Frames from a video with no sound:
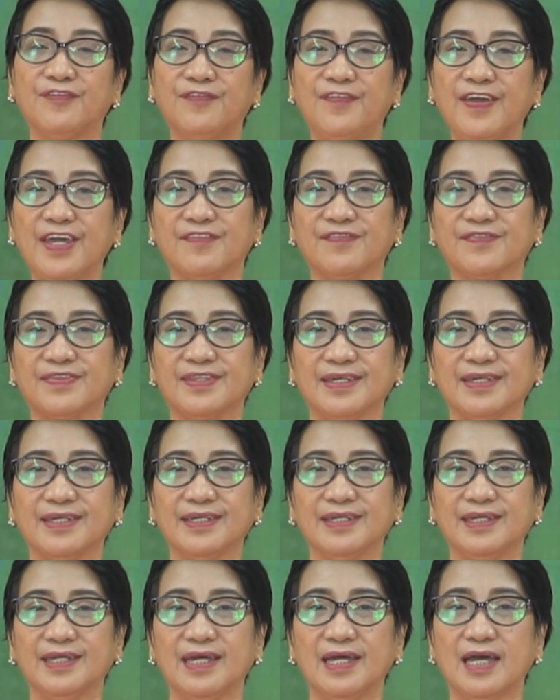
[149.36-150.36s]

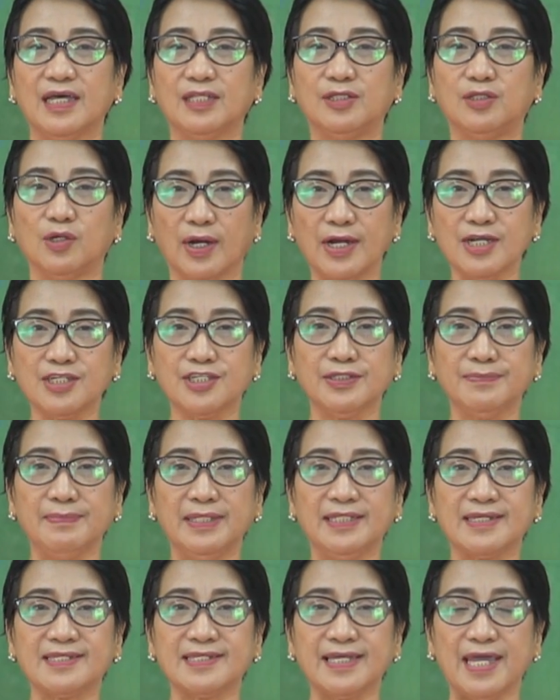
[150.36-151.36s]
Fifth, there should
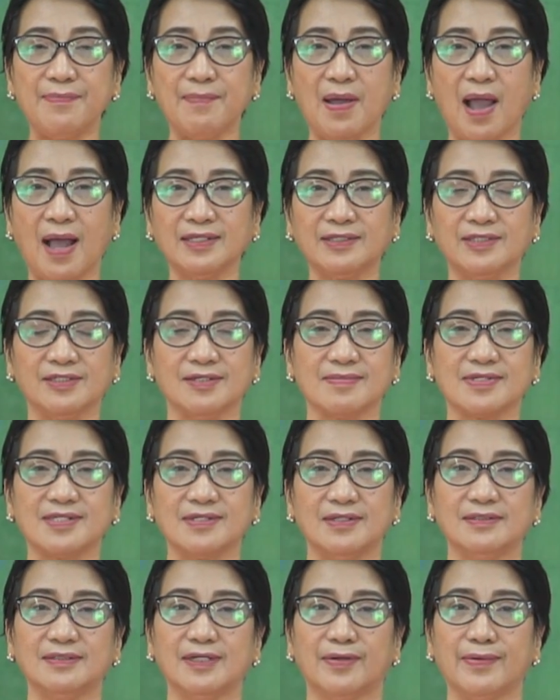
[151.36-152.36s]
be the same atoms
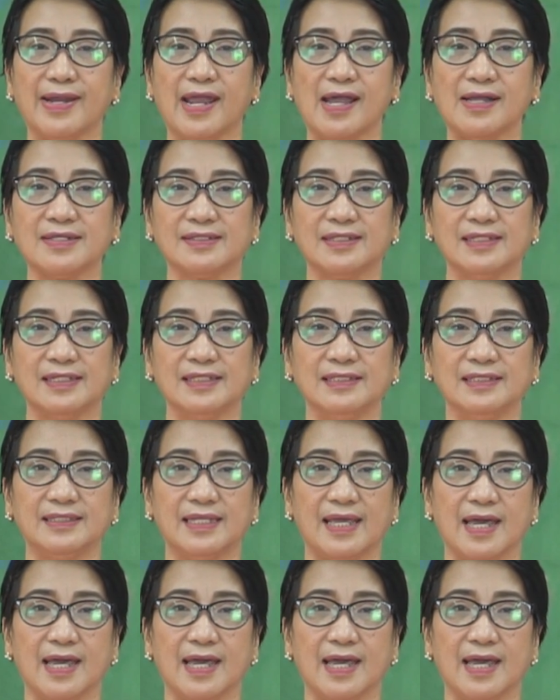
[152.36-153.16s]
on the reactant